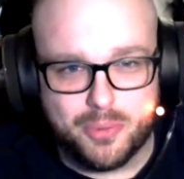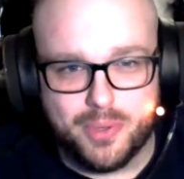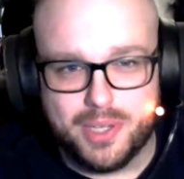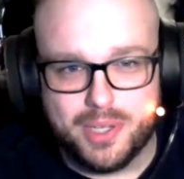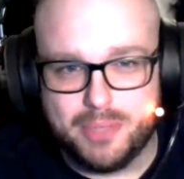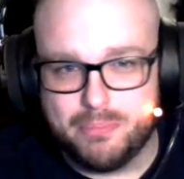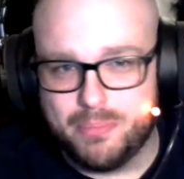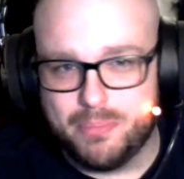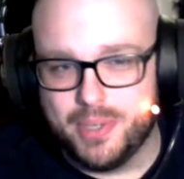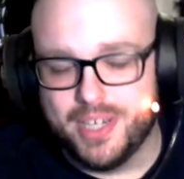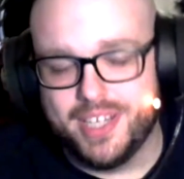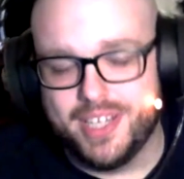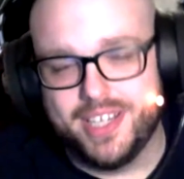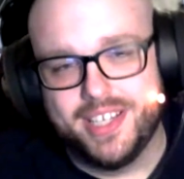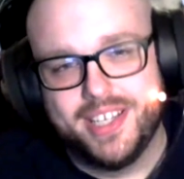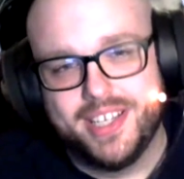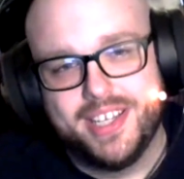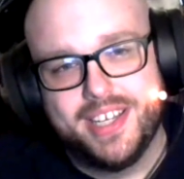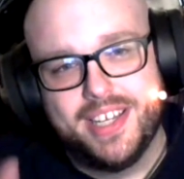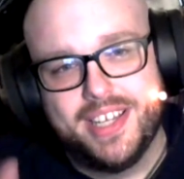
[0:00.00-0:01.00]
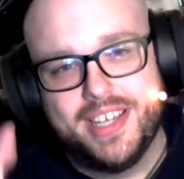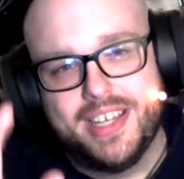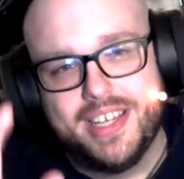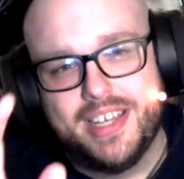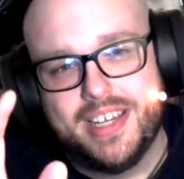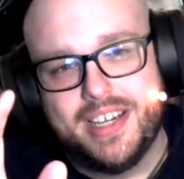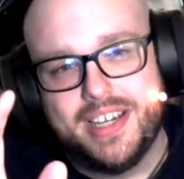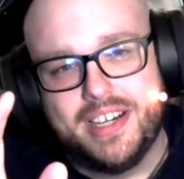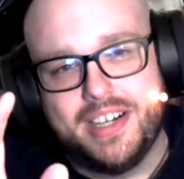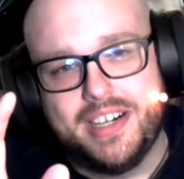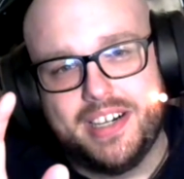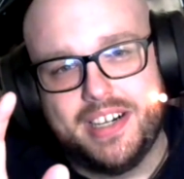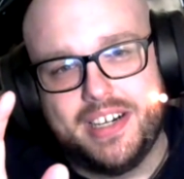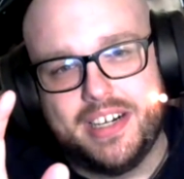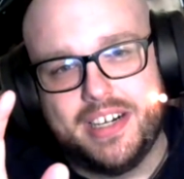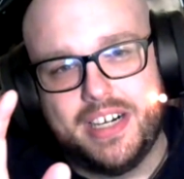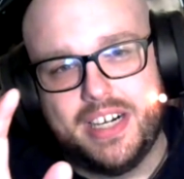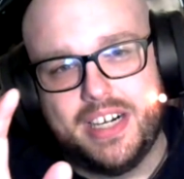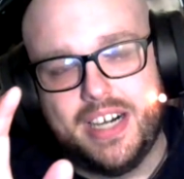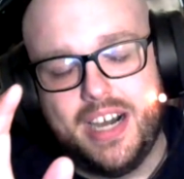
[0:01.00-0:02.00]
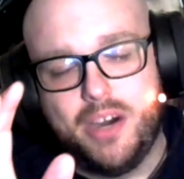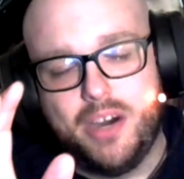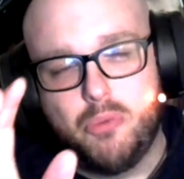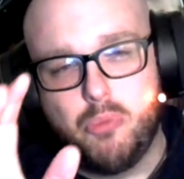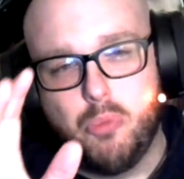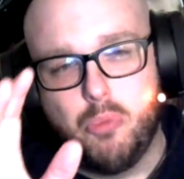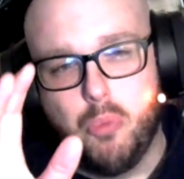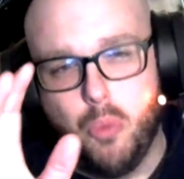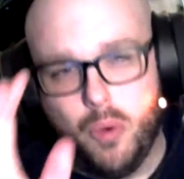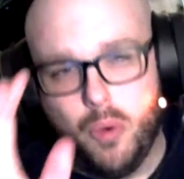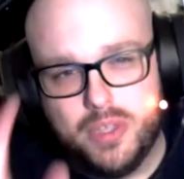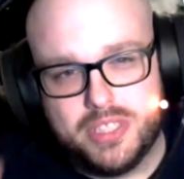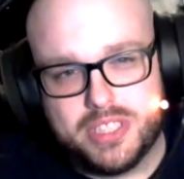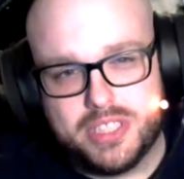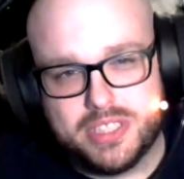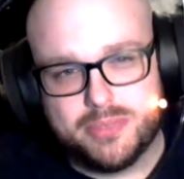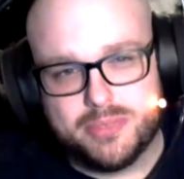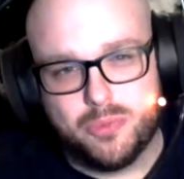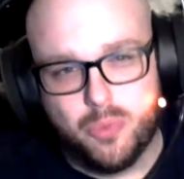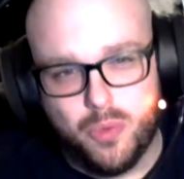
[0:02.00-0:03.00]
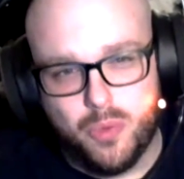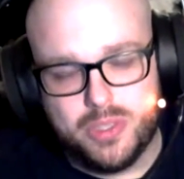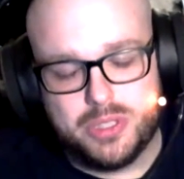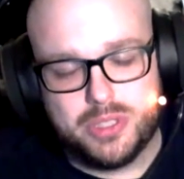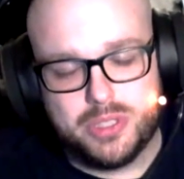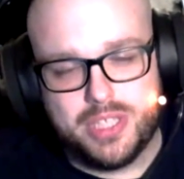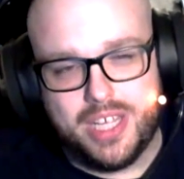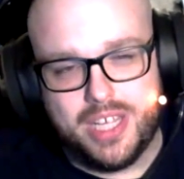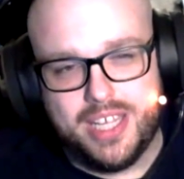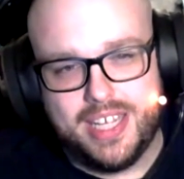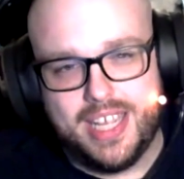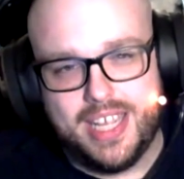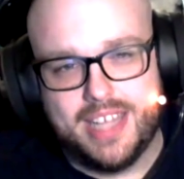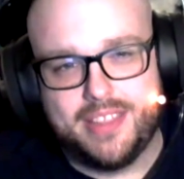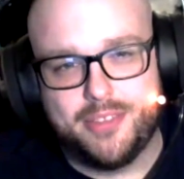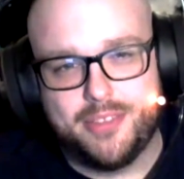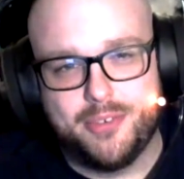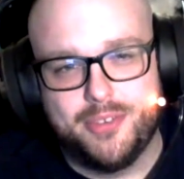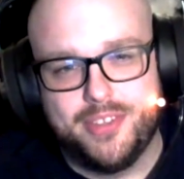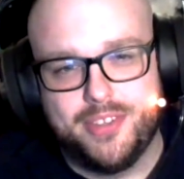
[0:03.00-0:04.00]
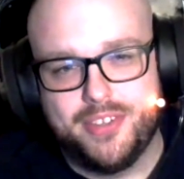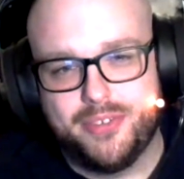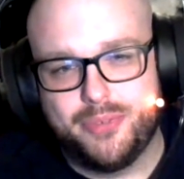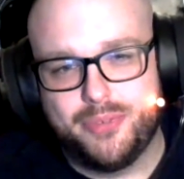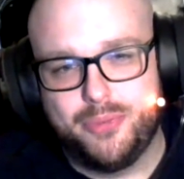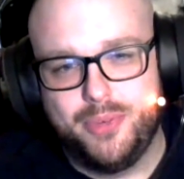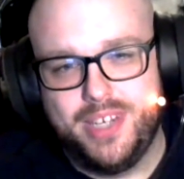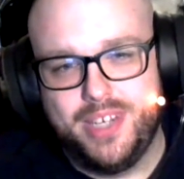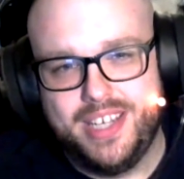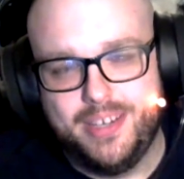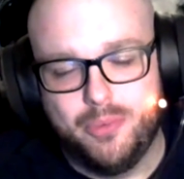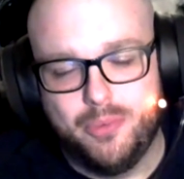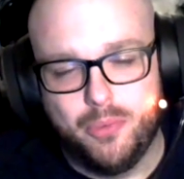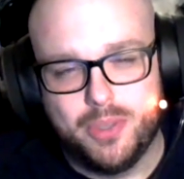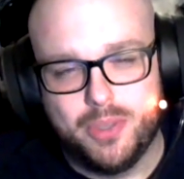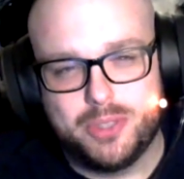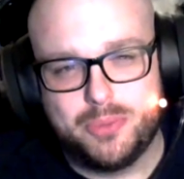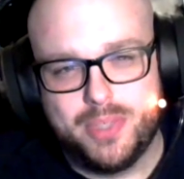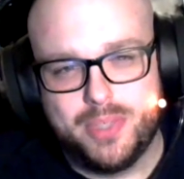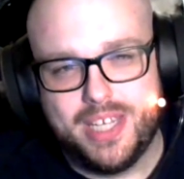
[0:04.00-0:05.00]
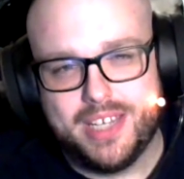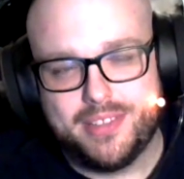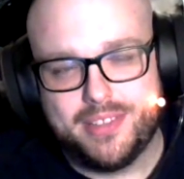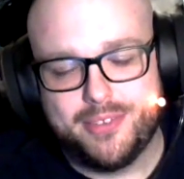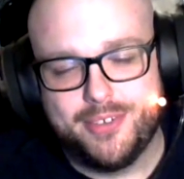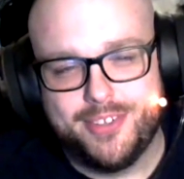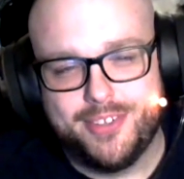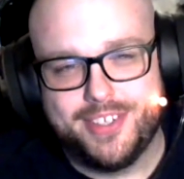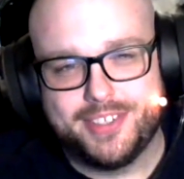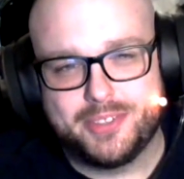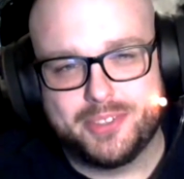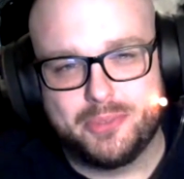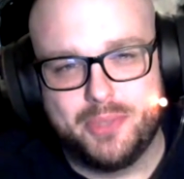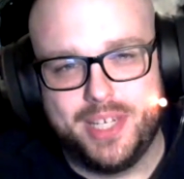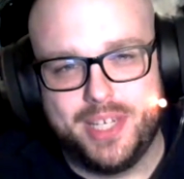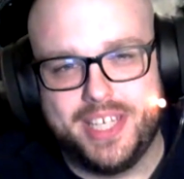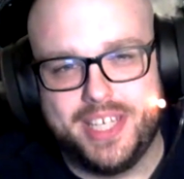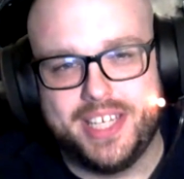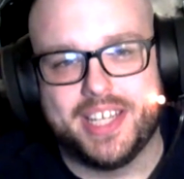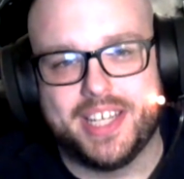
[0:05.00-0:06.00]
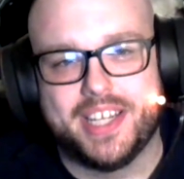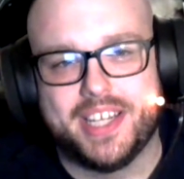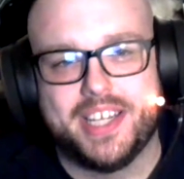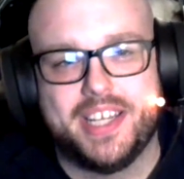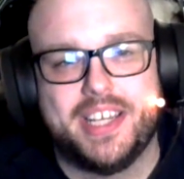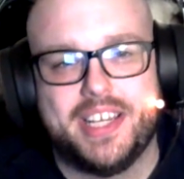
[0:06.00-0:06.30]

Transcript: one, but once we get through this week,